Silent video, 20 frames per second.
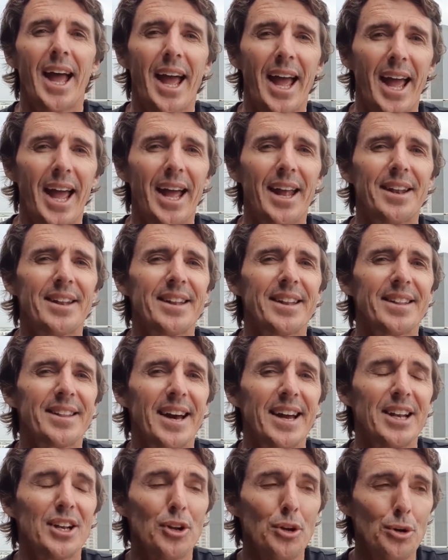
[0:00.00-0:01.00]
and
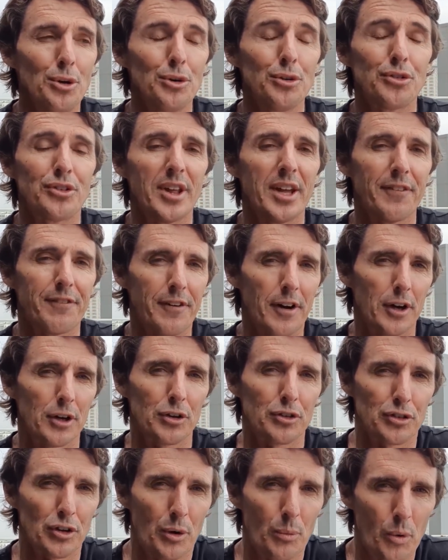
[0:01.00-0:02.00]
they lose their
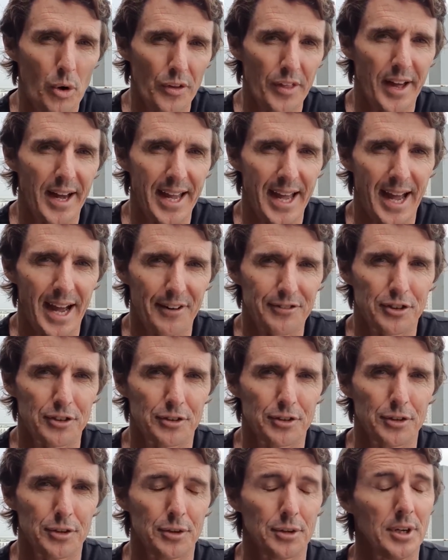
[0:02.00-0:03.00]
focus on what they have
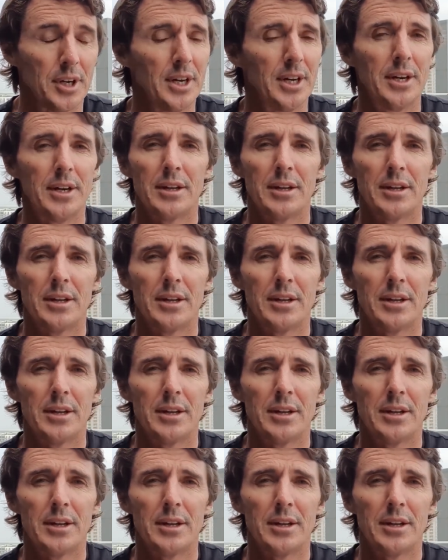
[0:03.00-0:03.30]
to do.